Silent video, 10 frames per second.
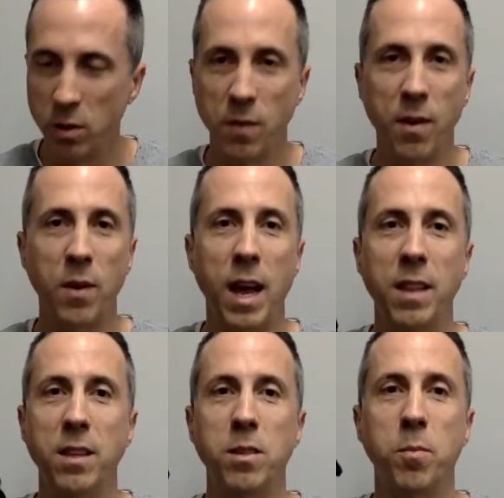I've never had
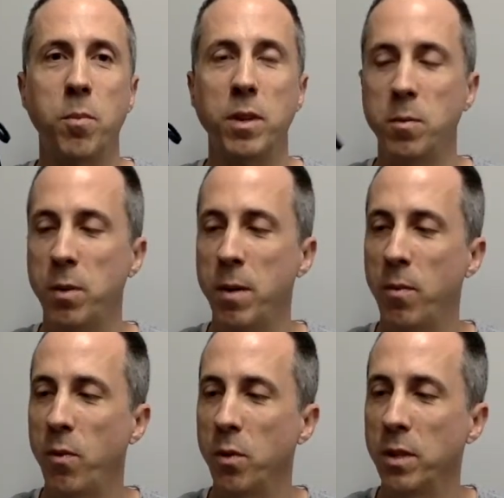this brand
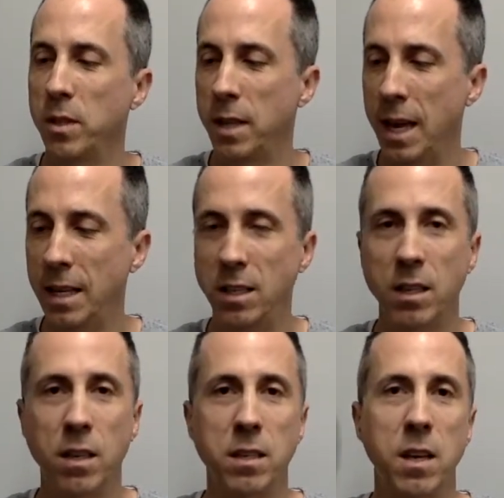before. This is
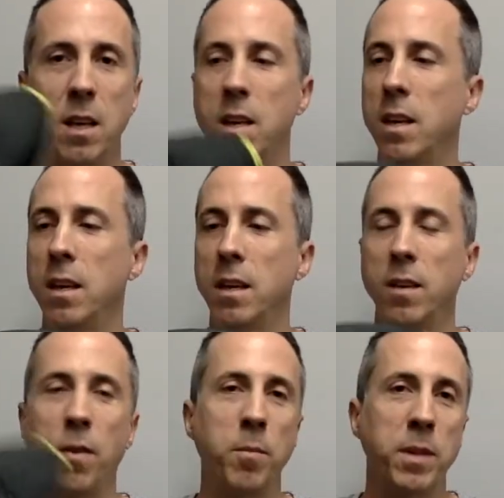Asics, if
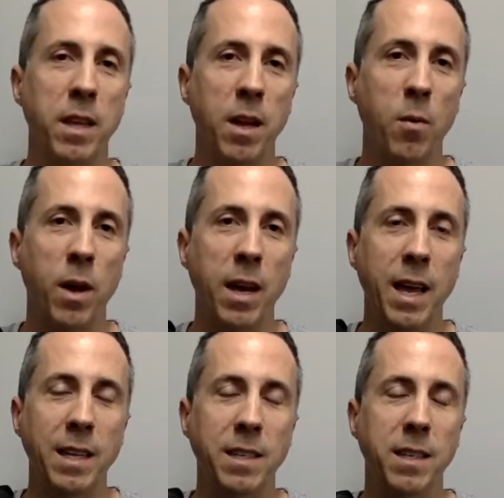I'm saying that right,
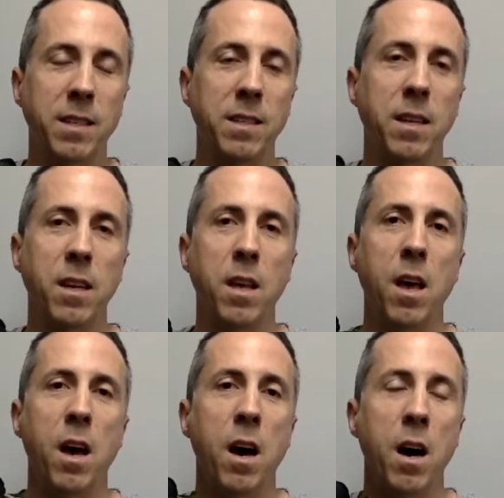Asics.
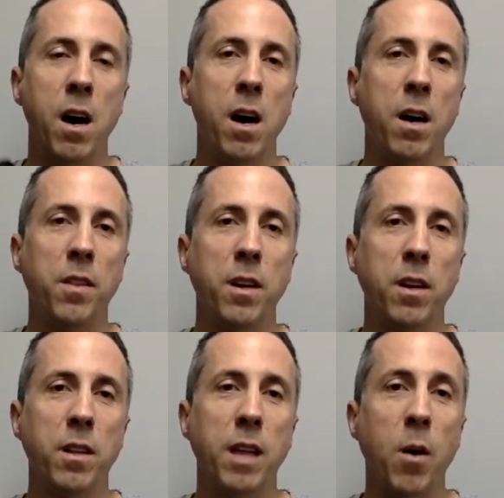
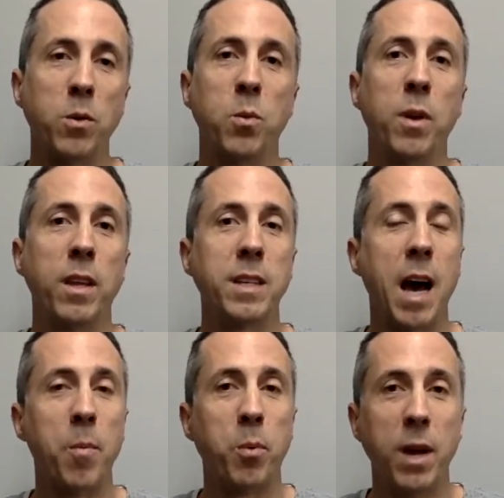That was one of the
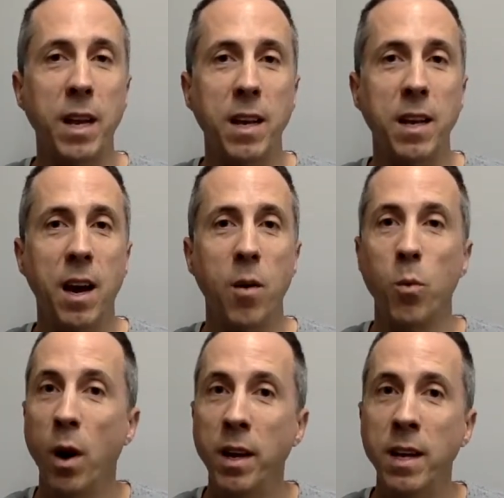top rated
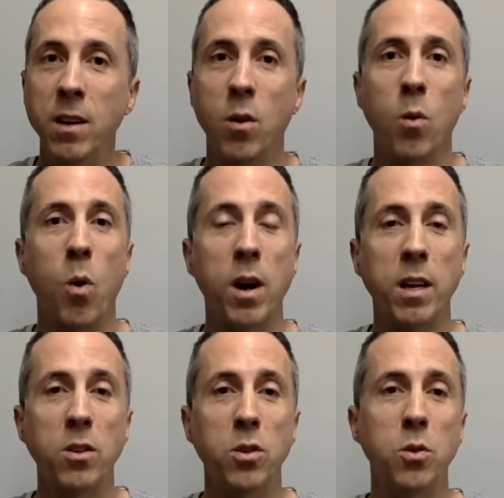running or walking
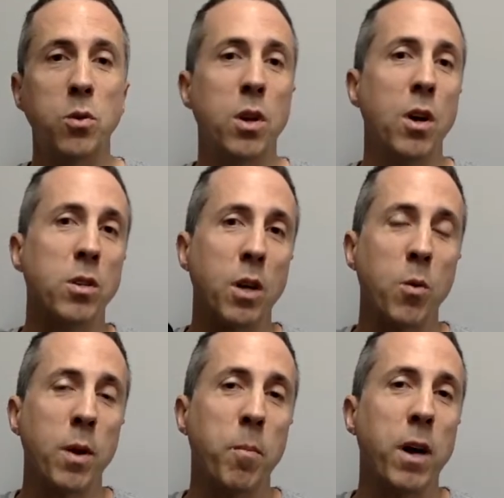shoes. So I
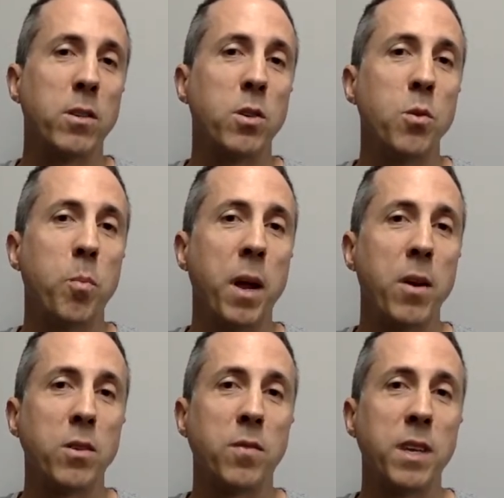went and bought 2
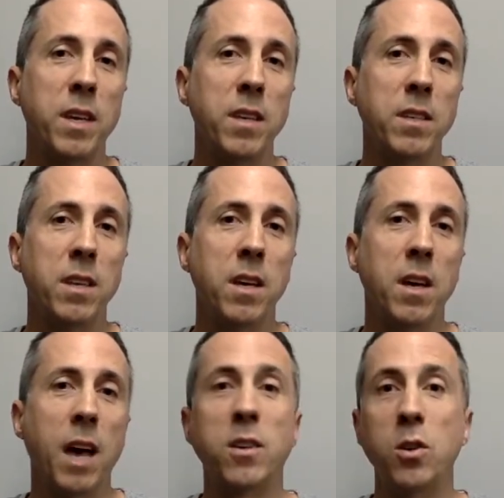pairs of these.
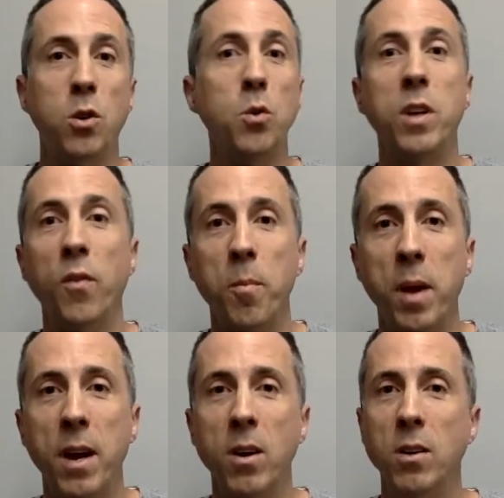Actually, 2 different
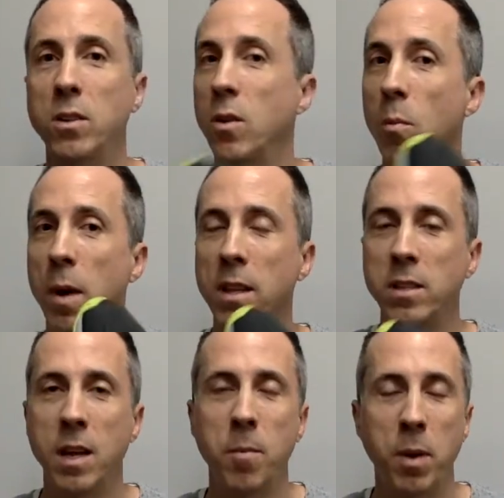pair. Don't buy the
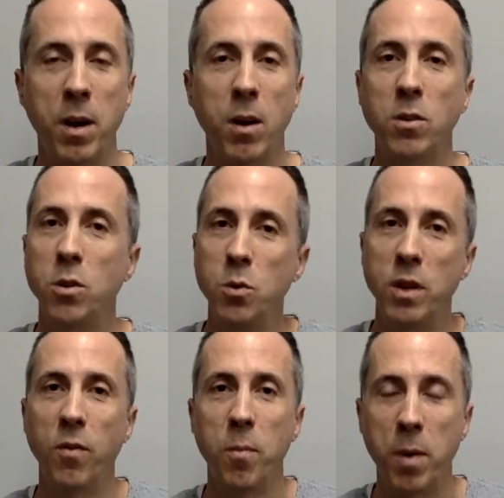same pair. 2
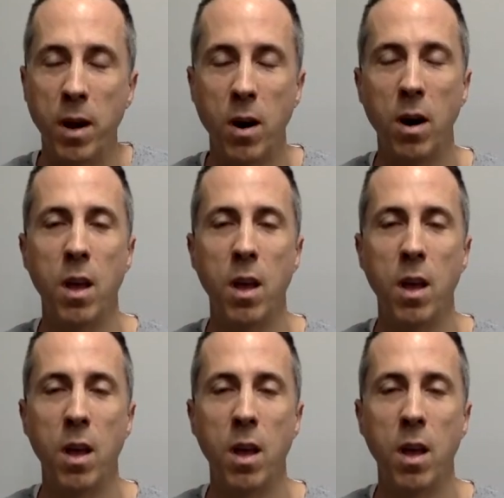different pair.